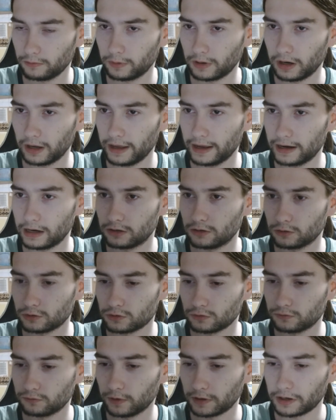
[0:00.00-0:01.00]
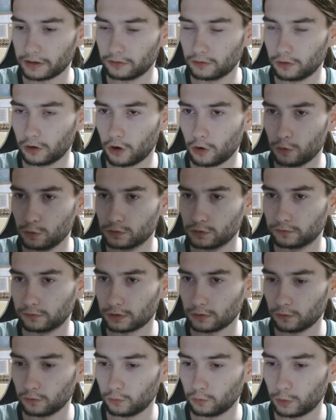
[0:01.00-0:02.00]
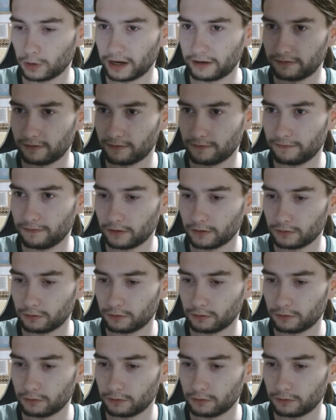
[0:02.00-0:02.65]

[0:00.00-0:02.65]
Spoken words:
It doesn't fucking vote. Never fuck.